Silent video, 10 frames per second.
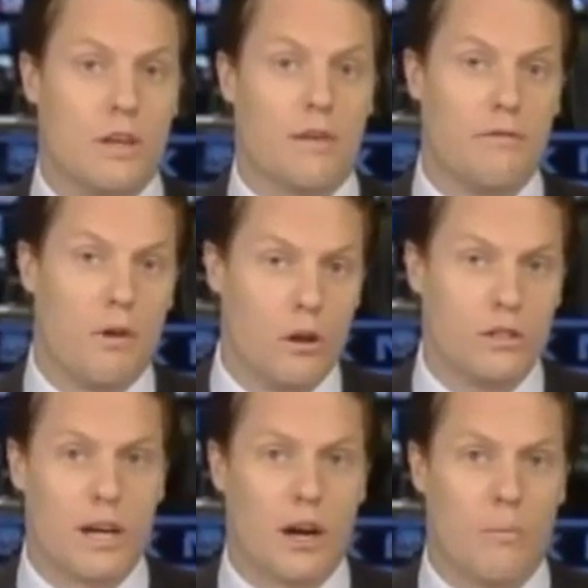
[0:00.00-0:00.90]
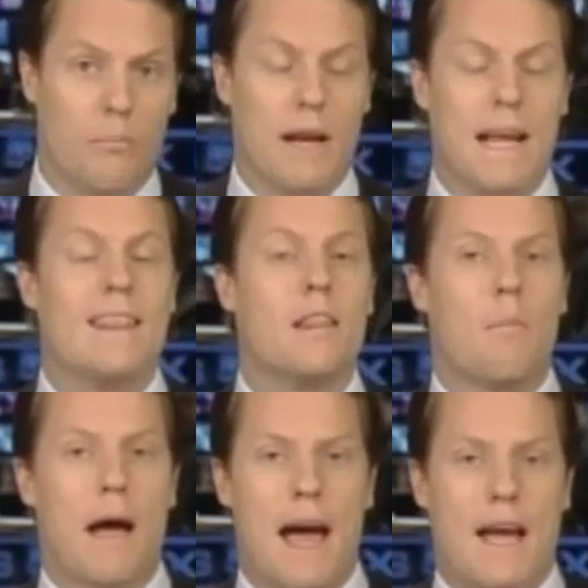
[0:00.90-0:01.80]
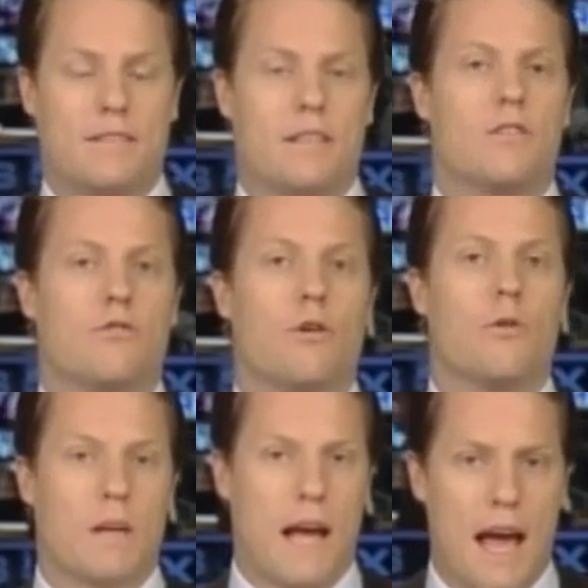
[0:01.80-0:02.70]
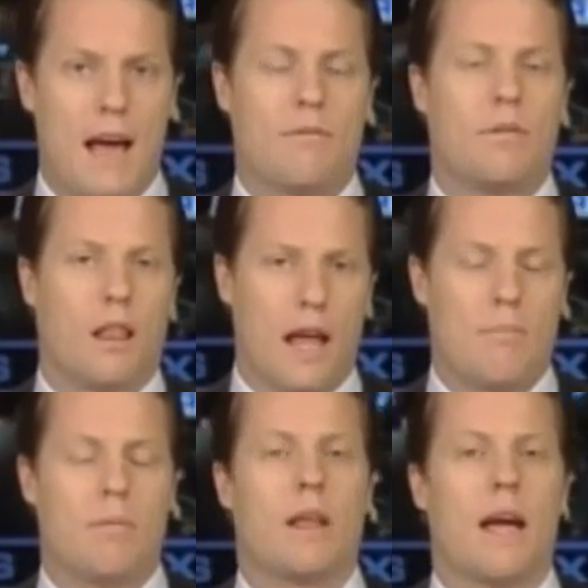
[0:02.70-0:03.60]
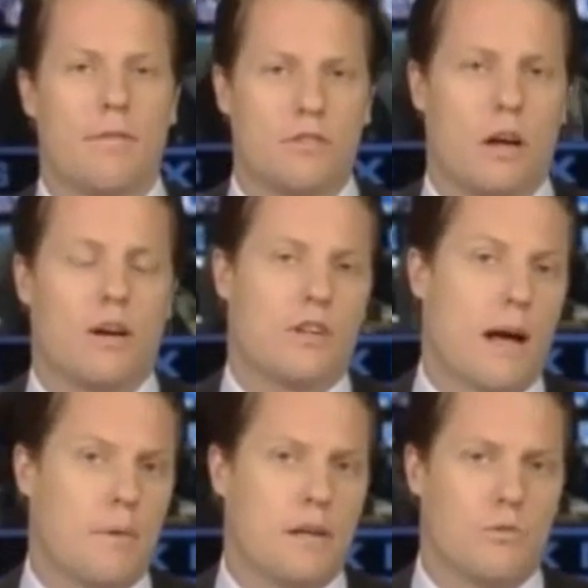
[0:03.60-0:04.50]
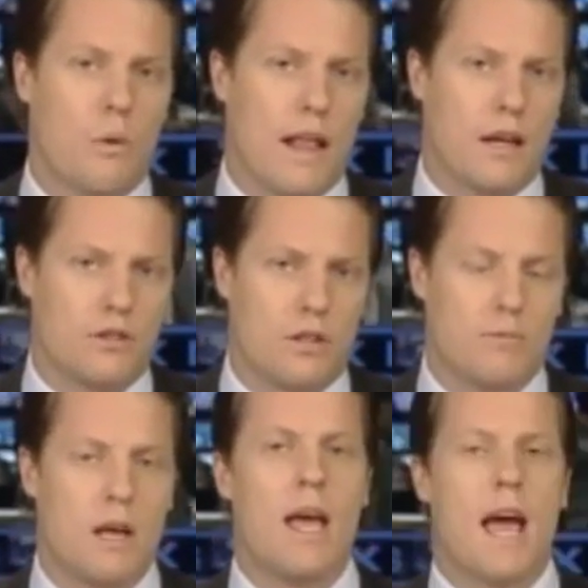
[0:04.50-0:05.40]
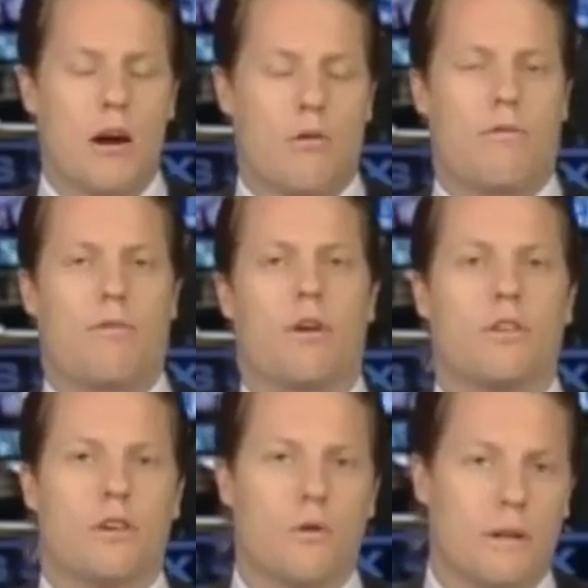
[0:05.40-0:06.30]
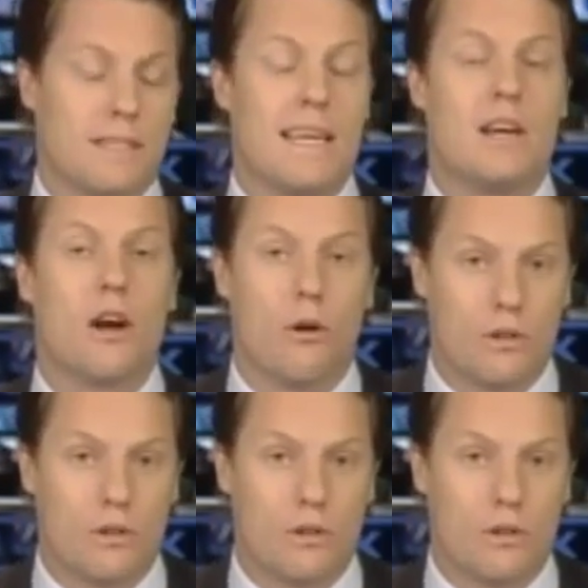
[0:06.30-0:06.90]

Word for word: at fault here. But in the past, these groups have claimed that they have sunk Japanese whaling ships and are referred to as eco